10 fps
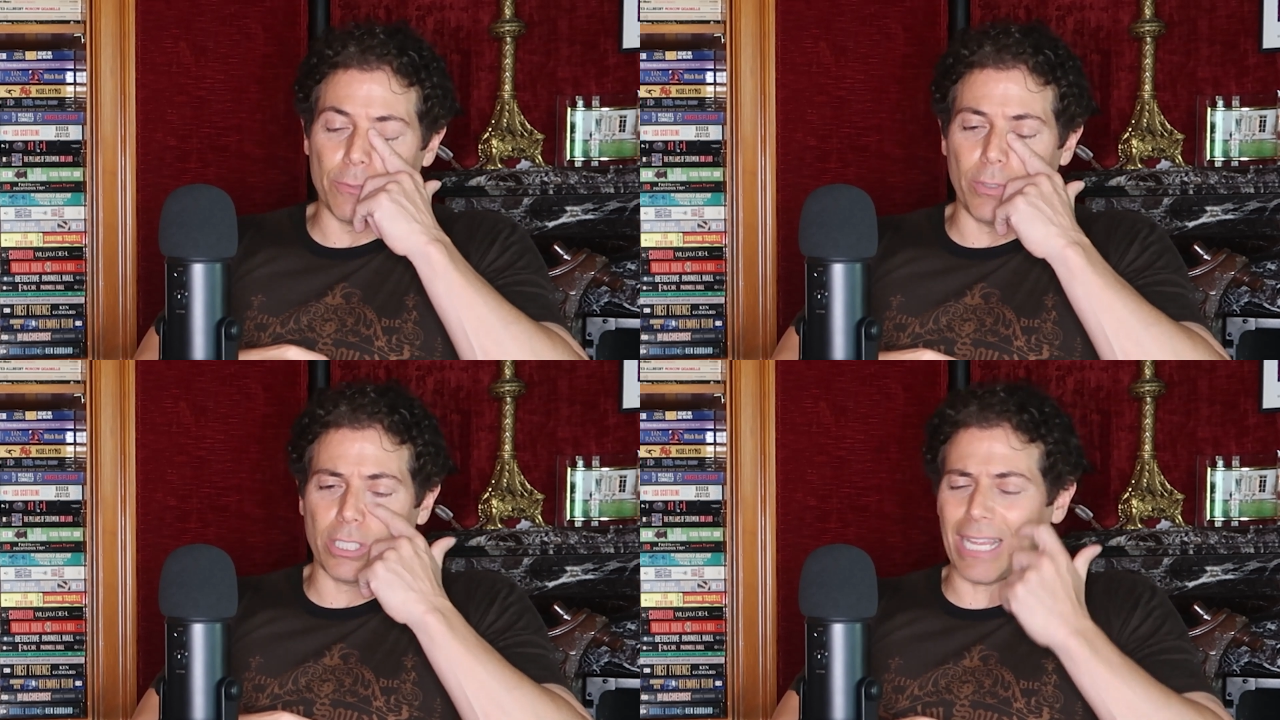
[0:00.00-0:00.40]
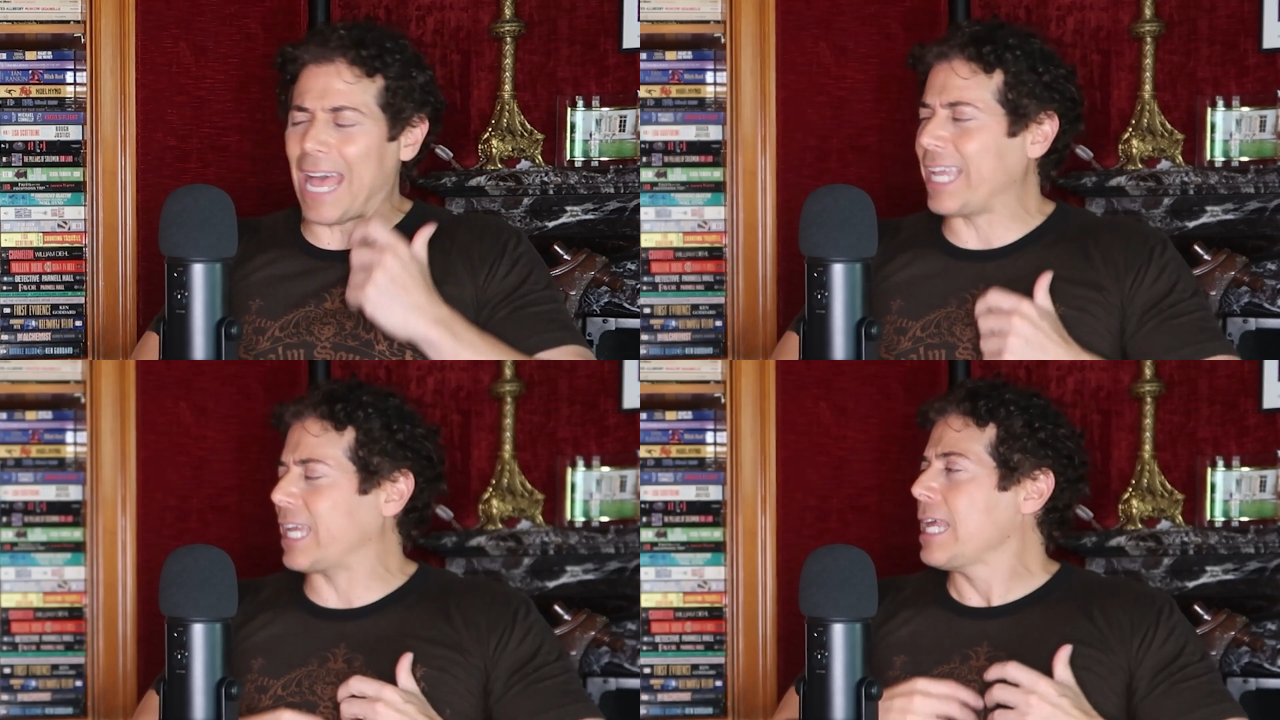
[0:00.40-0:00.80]
which
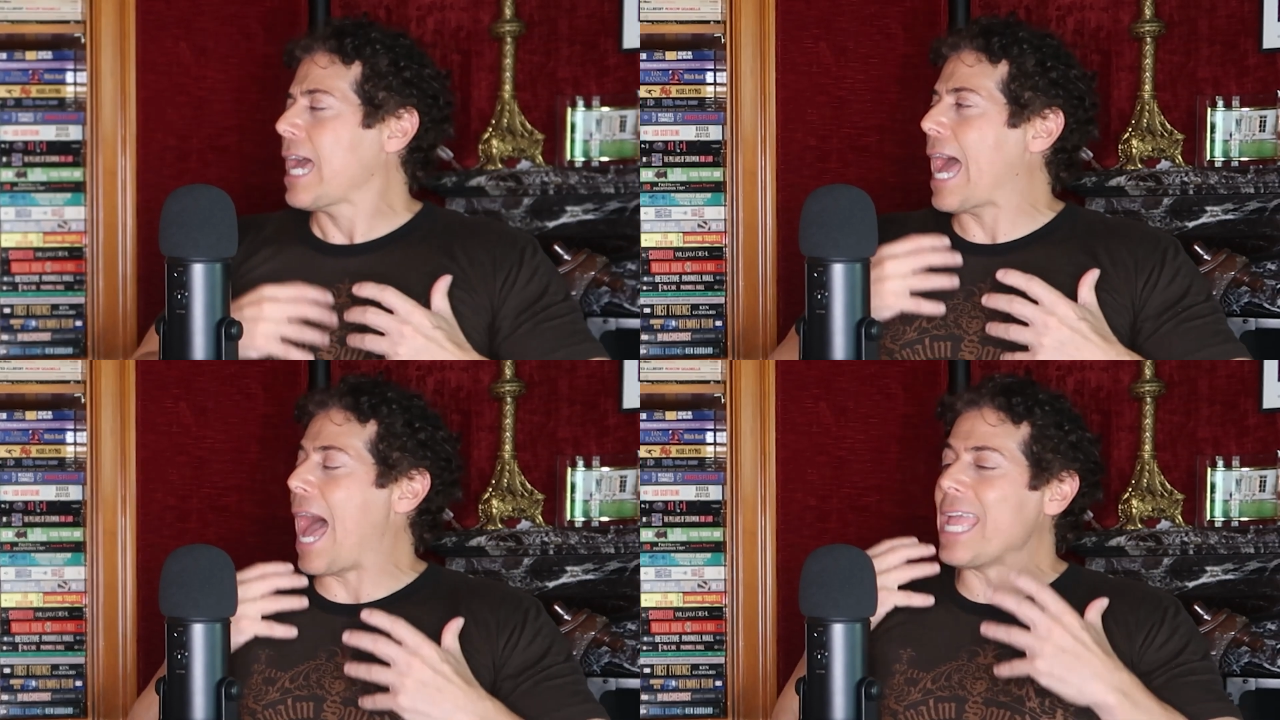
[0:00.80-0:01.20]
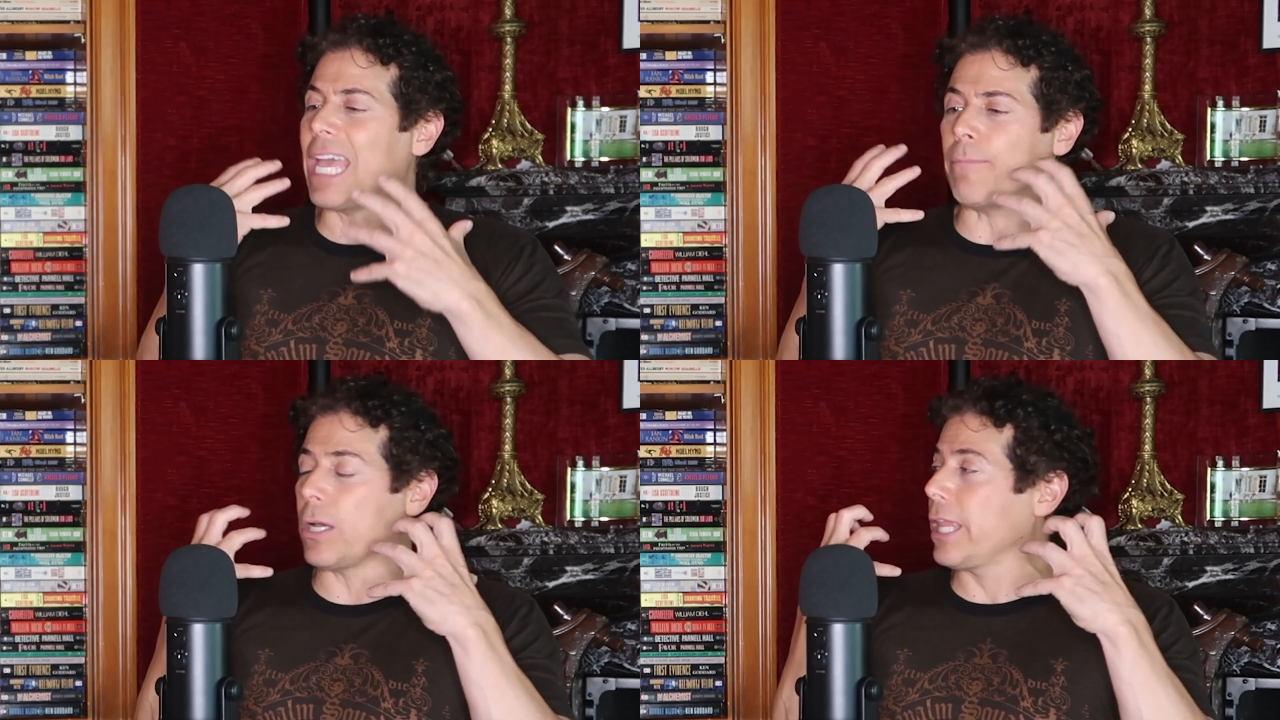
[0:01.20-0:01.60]
I
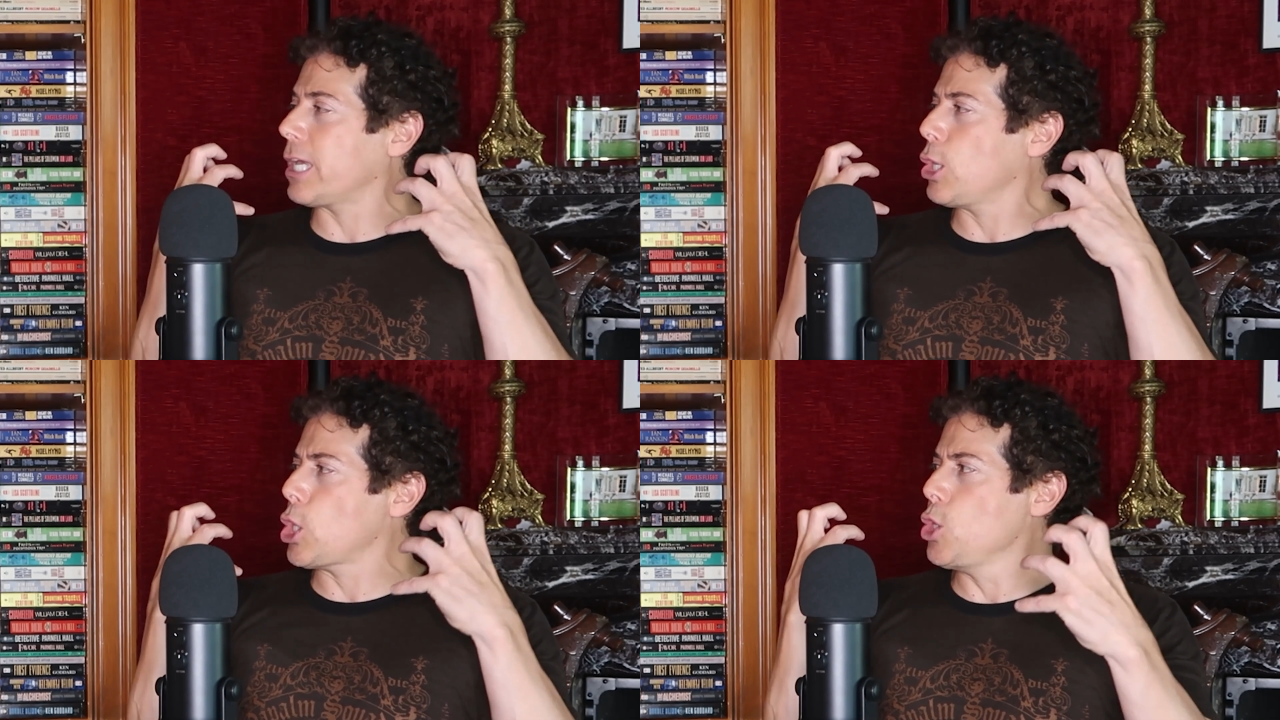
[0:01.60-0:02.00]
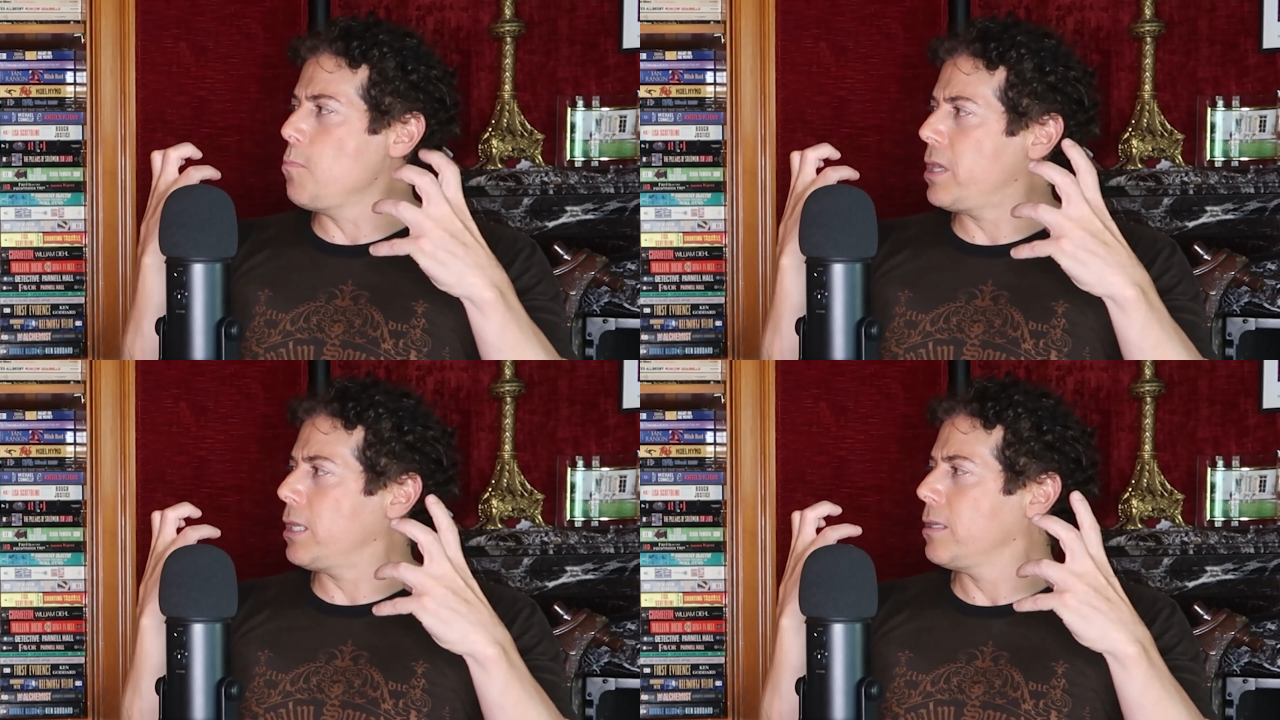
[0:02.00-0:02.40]
am like a
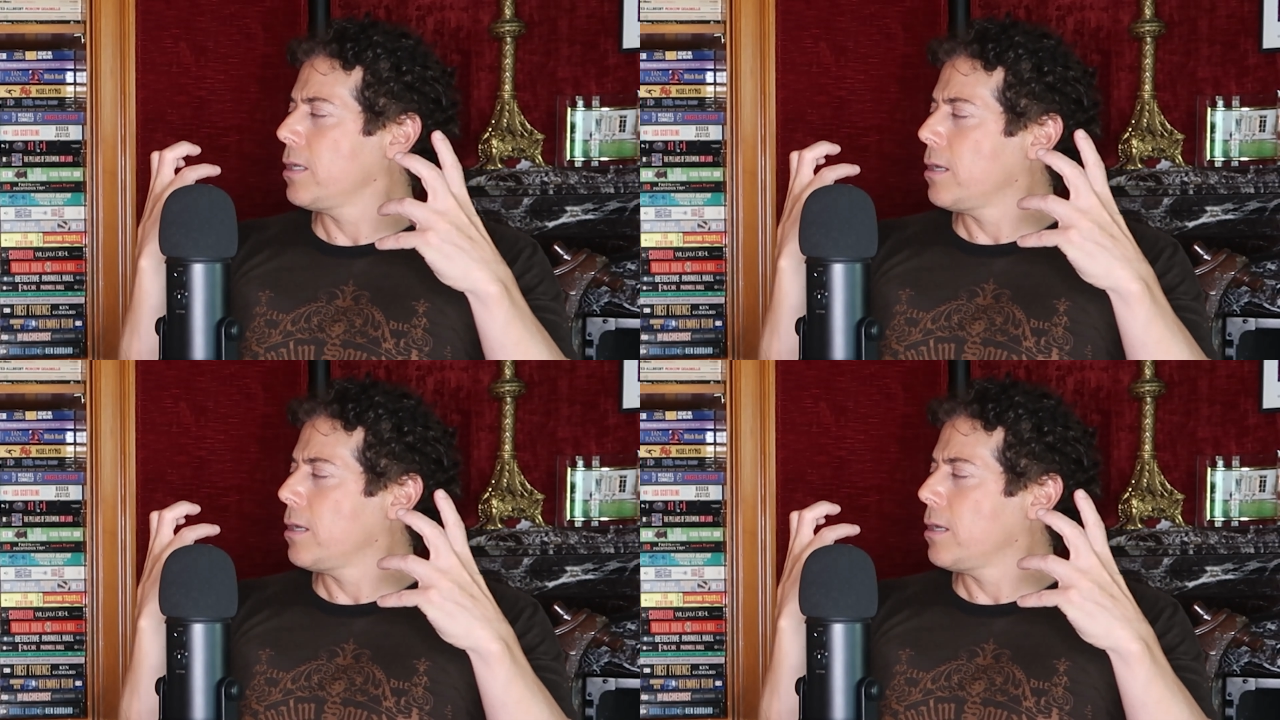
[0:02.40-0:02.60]
human